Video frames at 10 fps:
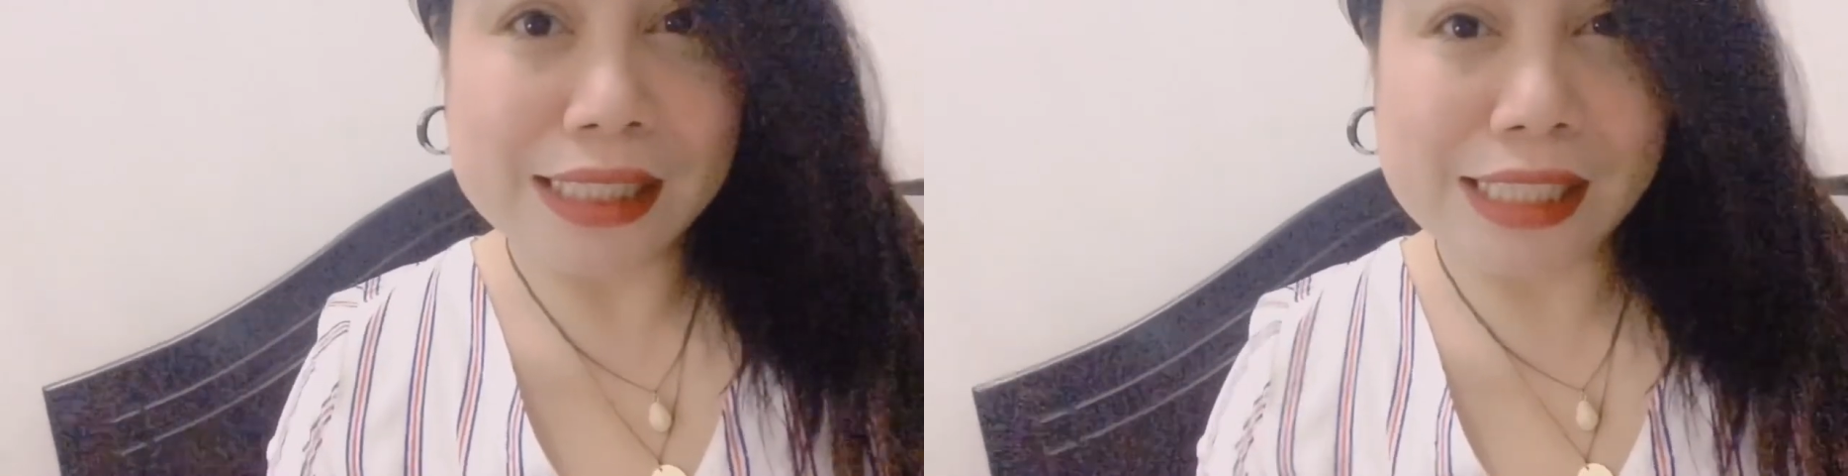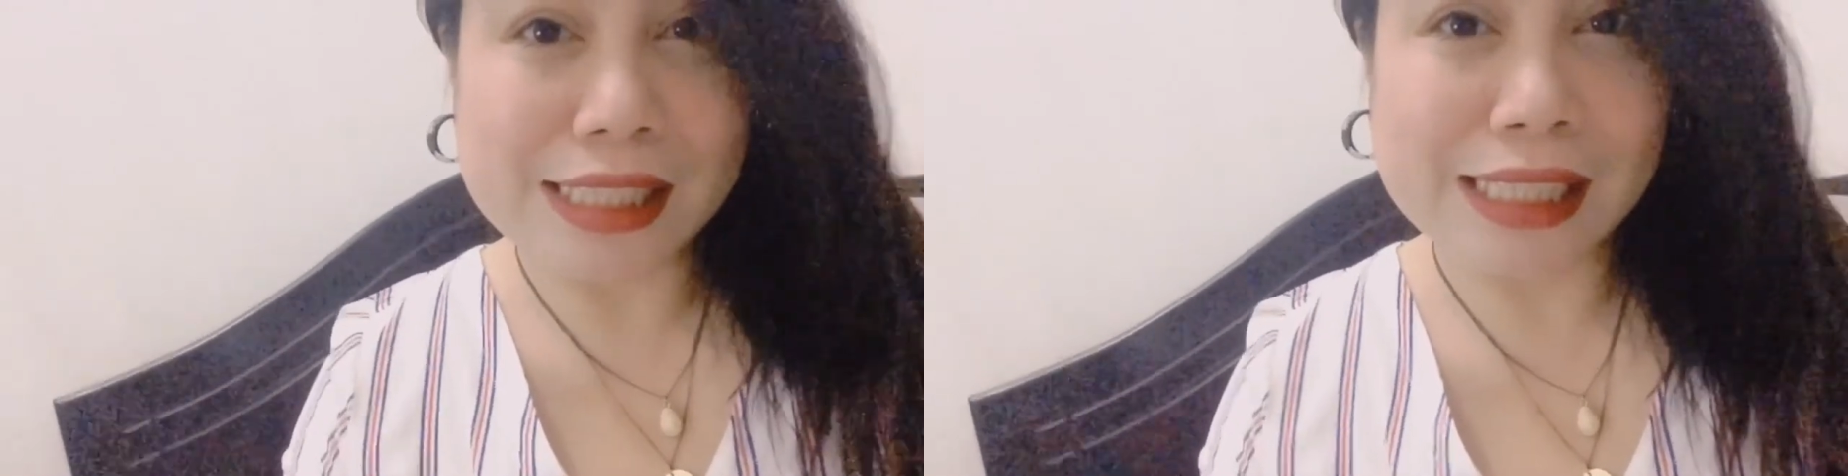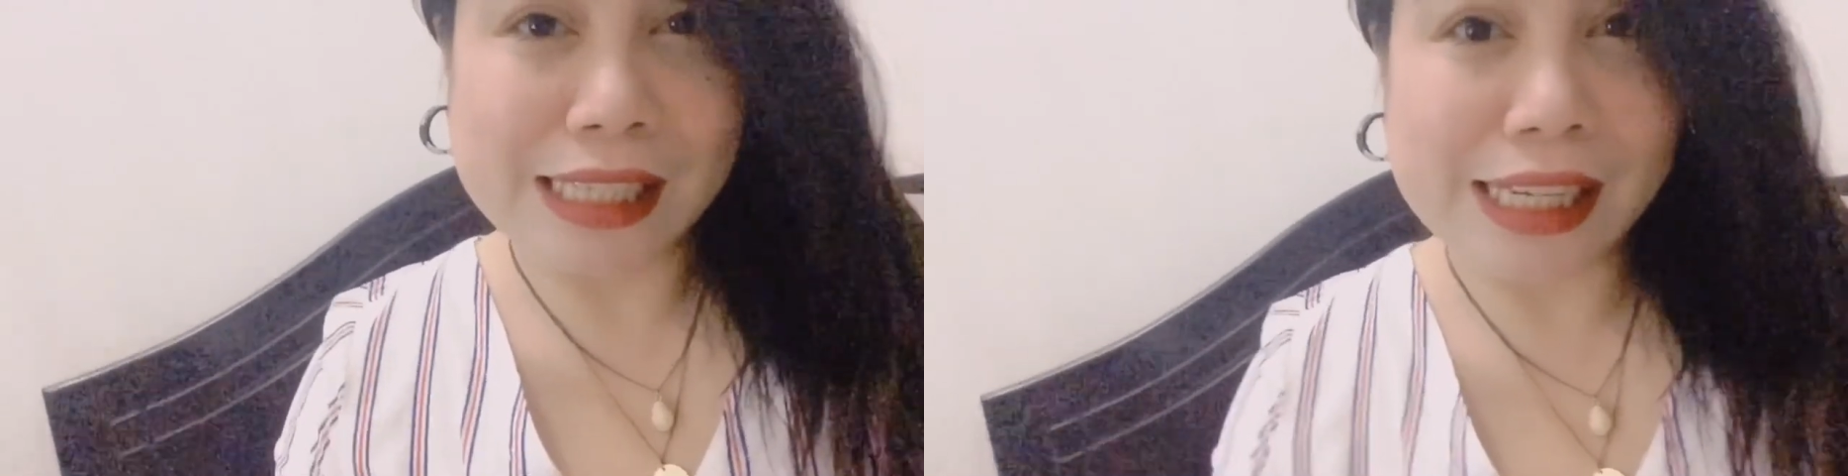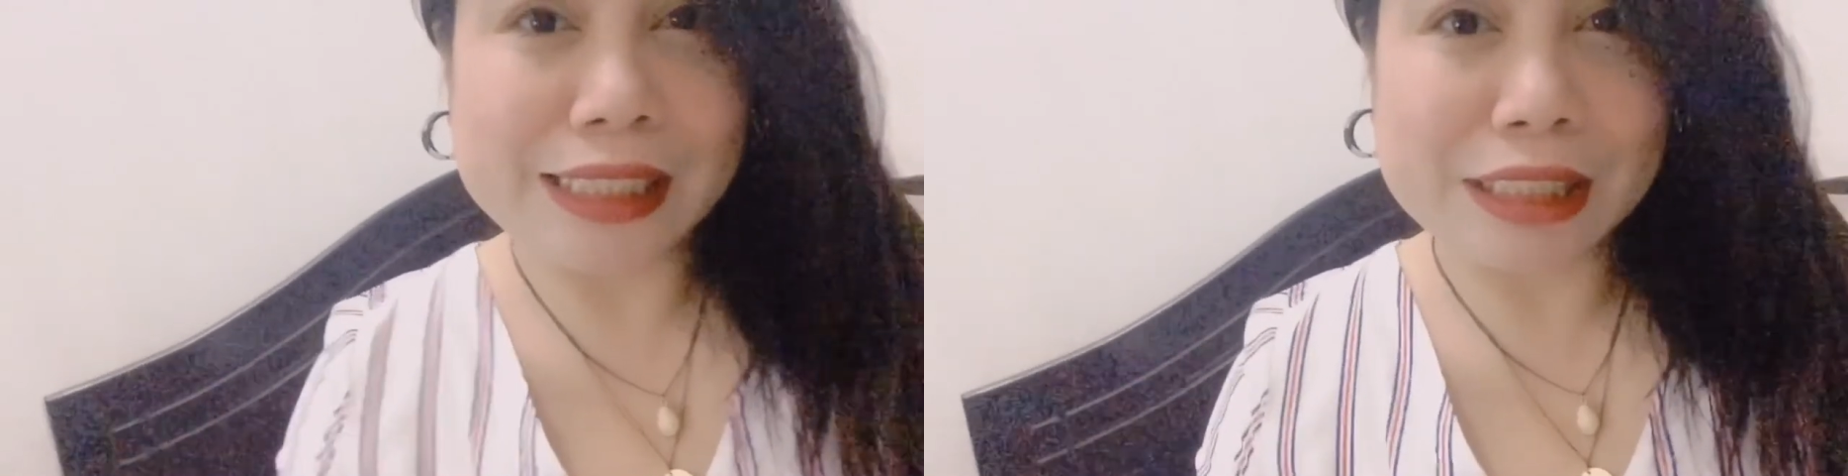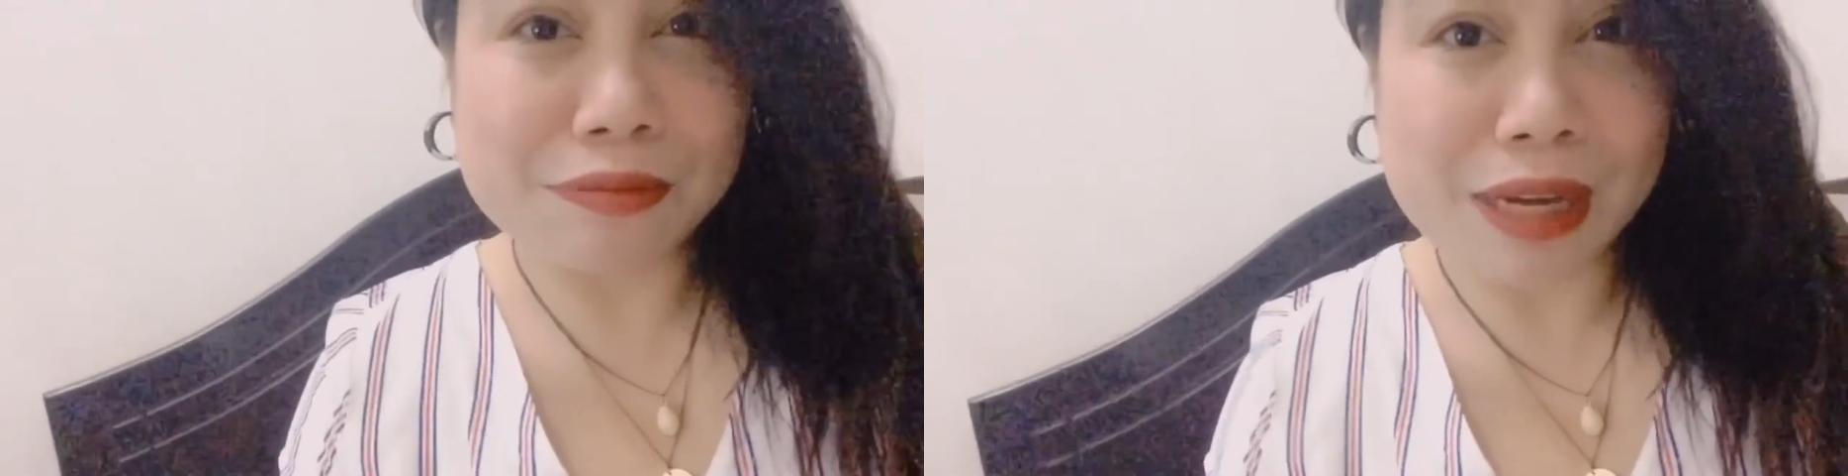just
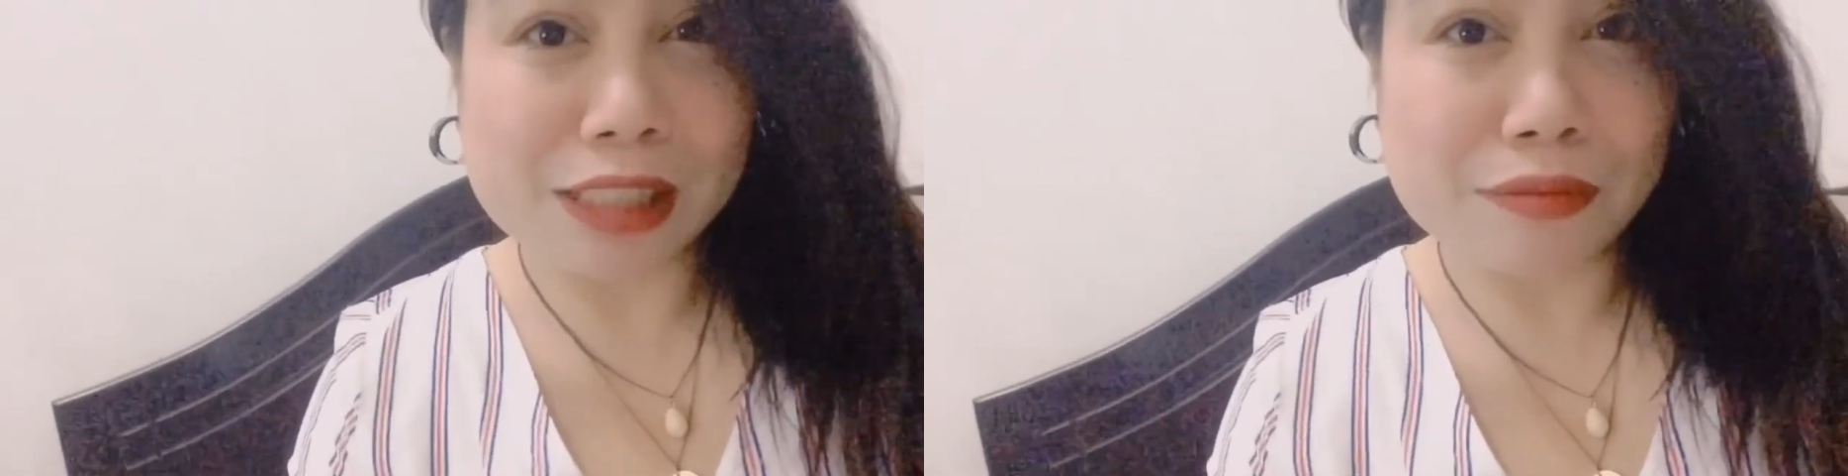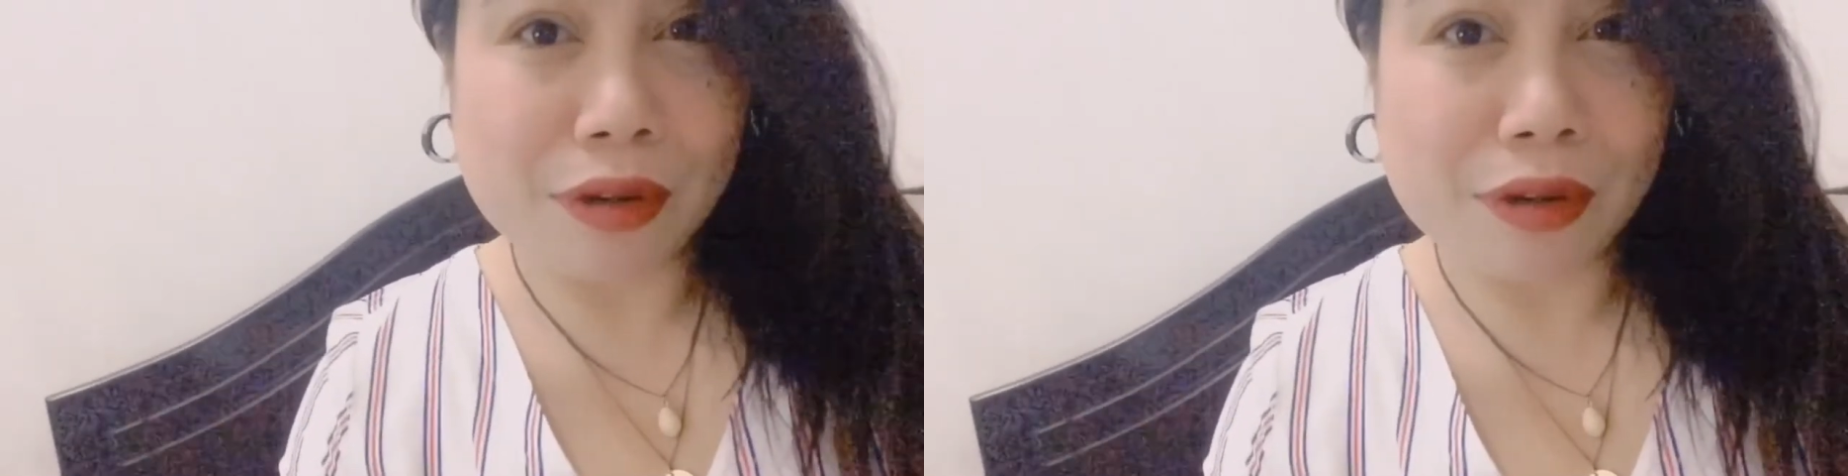click the bell